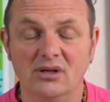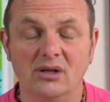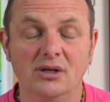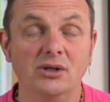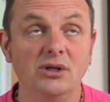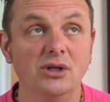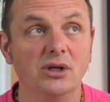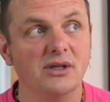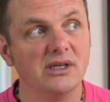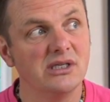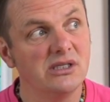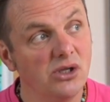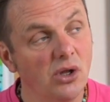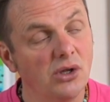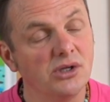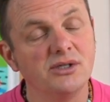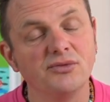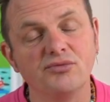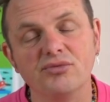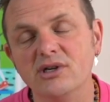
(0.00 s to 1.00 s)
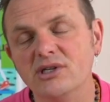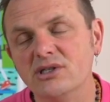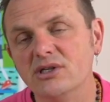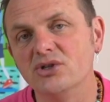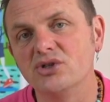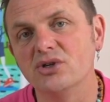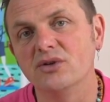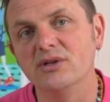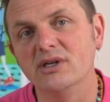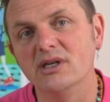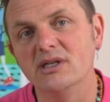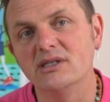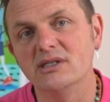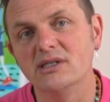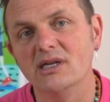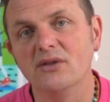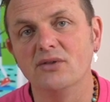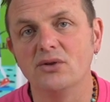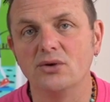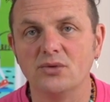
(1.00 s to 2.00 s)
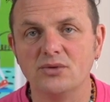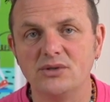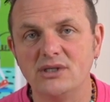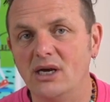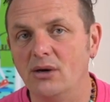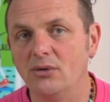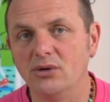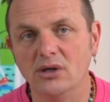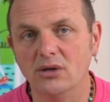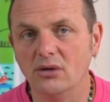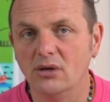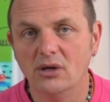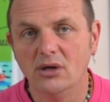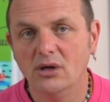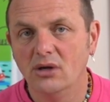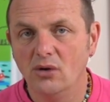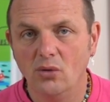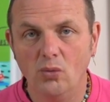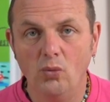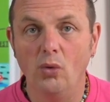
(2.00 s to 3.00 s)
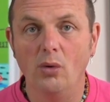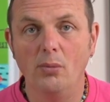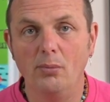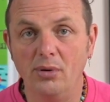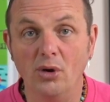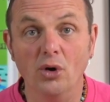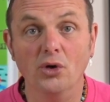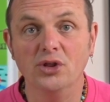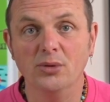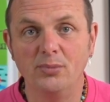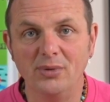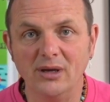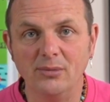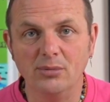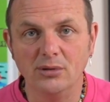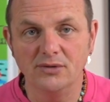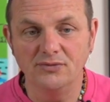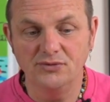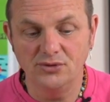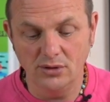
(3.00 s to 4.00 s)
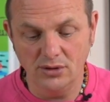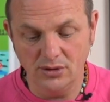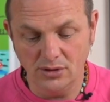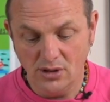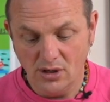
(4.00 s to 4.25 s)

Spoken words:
you know, there's lots of research on the internet that'll tell you what other people have done.